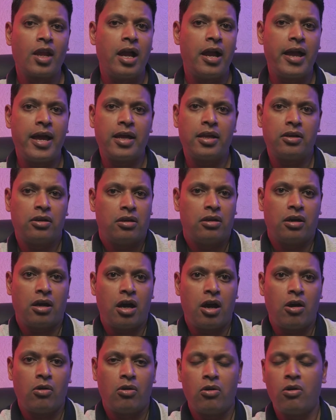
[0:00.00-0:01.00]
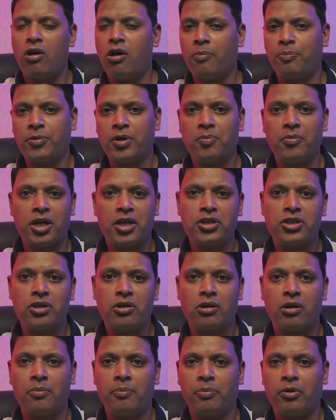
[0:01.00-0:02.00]
and how to optimize your
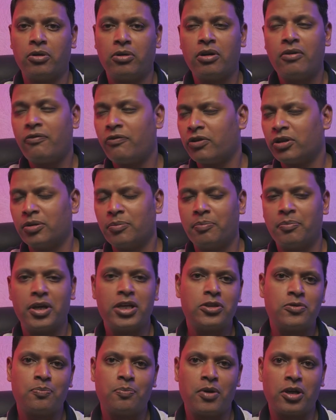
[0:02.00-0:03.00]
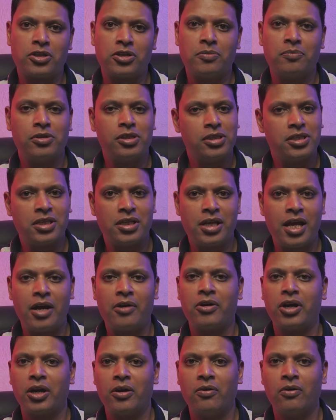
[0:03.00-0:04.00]
computer for the best possible
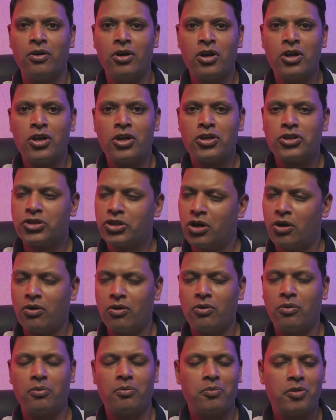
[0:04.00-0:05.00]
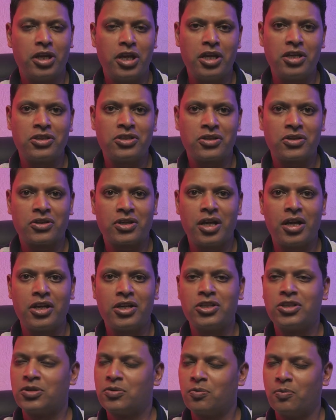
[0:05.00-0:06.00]
scenario. So yes
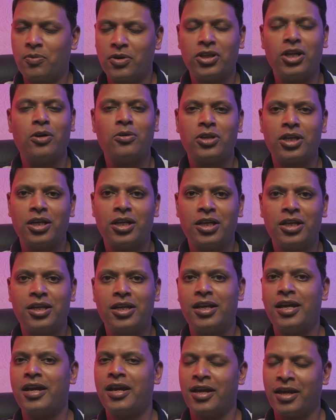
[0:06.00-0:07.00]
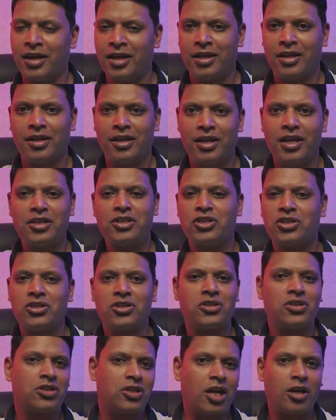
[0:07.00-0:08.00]
guys, without any delay, let's
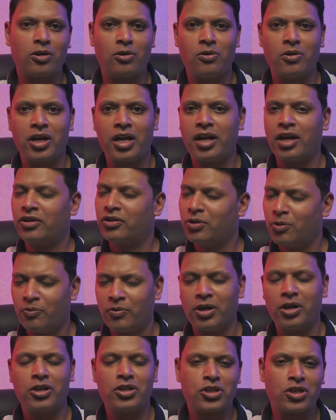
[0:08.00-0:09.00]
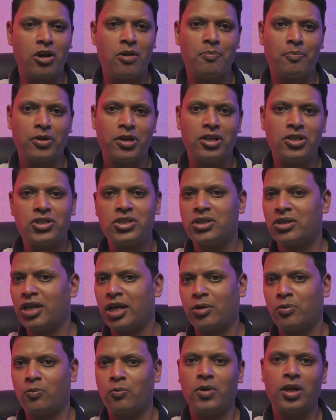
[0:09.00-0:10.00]
just start looking at the various components
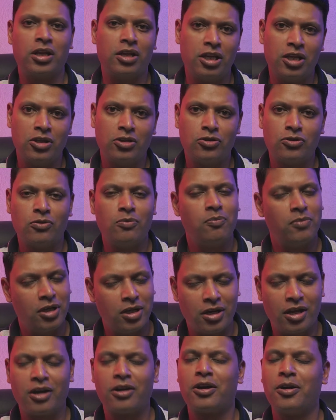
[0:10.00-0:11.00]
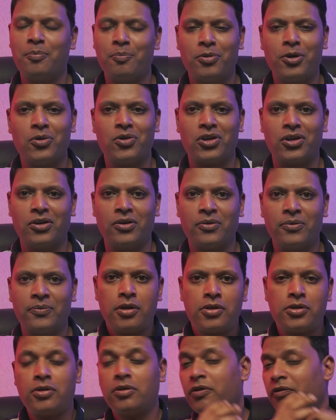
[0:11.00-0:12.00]
that we need to build our computer.
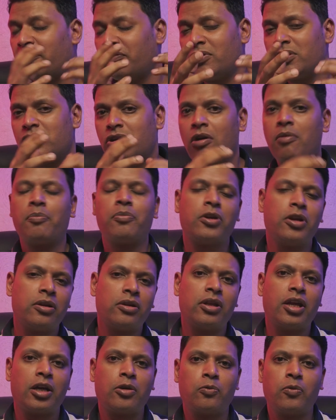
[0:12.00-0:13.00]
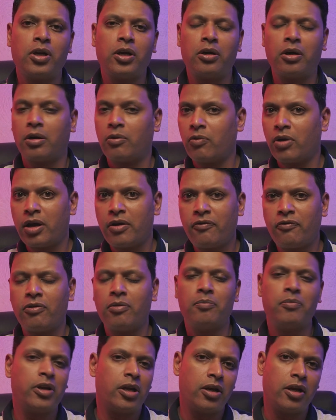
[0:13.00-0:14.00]
So the first component that we require for
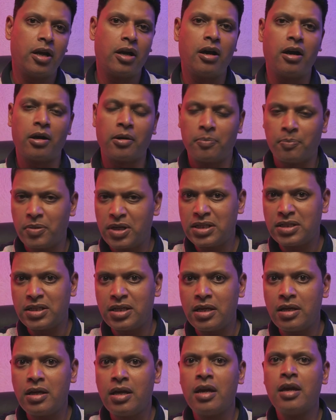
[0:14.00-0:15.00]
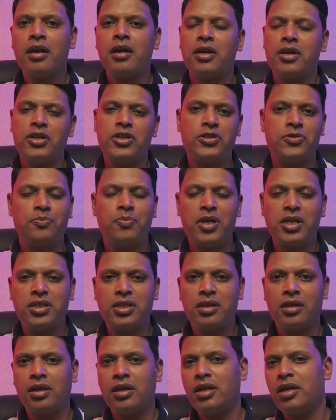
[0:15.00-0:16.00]
building our PC is
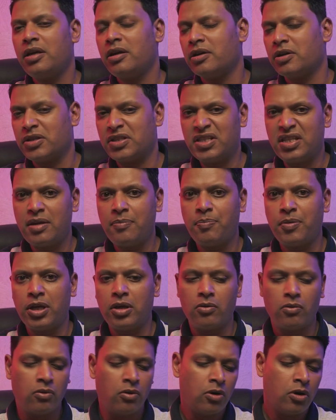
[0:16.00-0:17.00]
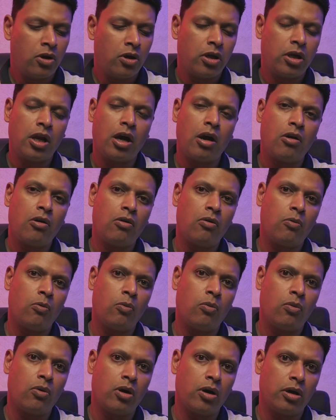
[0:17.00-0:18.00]
basically a CPU. Now,
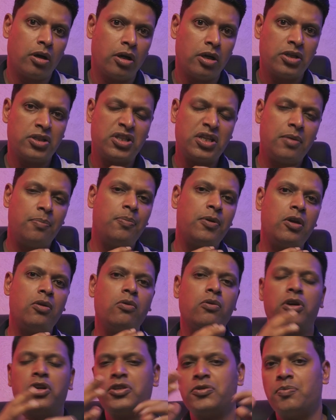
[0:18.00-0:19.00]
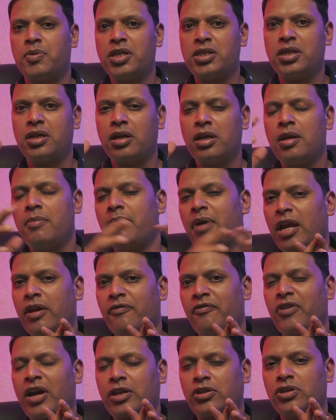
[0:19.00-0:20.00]
a CPU is basically
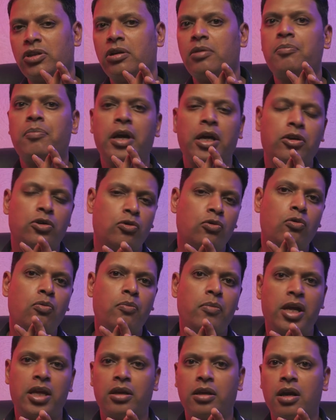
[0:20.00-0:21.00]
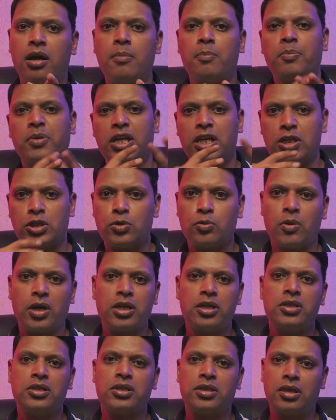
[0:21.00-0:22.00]
manufactured by two main companies. One
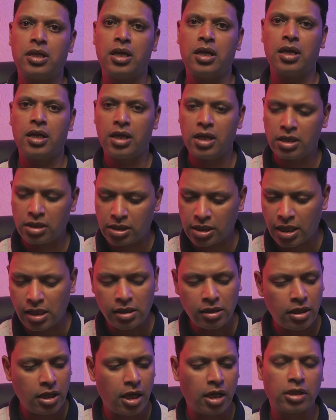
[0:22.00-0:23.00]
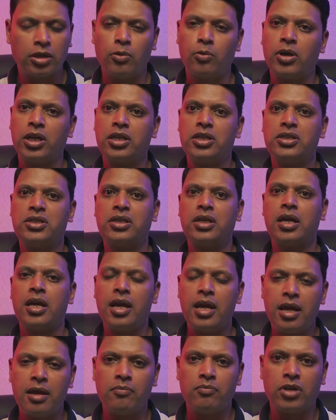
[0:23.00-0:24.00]
is the Intel, the other one is the
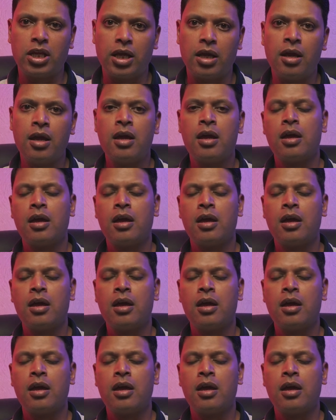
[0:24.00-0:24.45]
AMD.